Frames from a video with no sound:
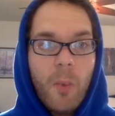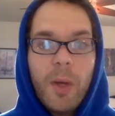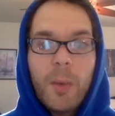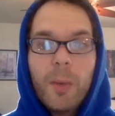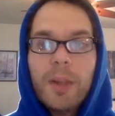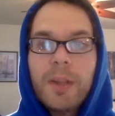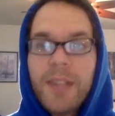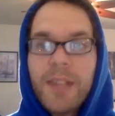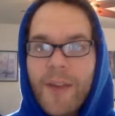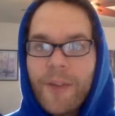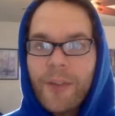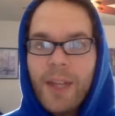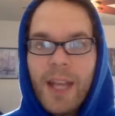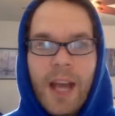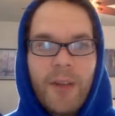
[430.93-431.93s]
We will
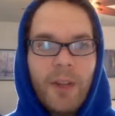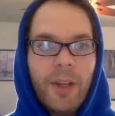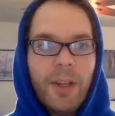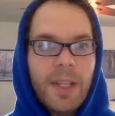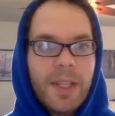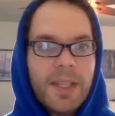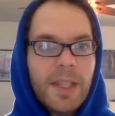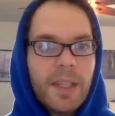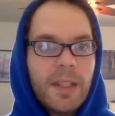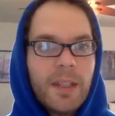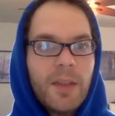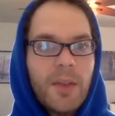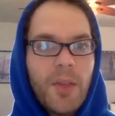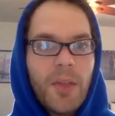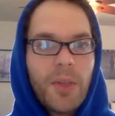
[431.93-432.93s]
definitely have a
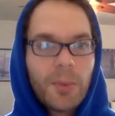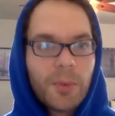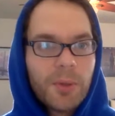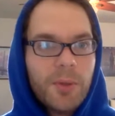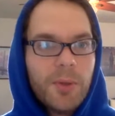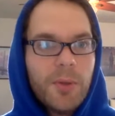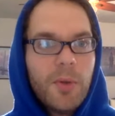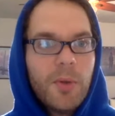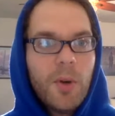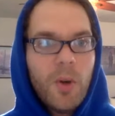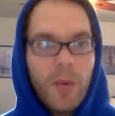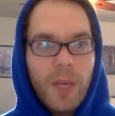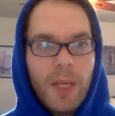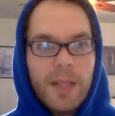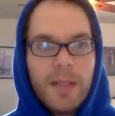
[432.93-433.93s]
listen through
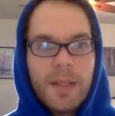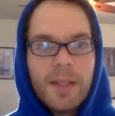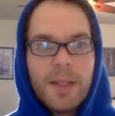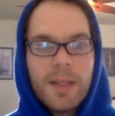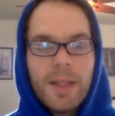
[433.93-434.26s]
Queen's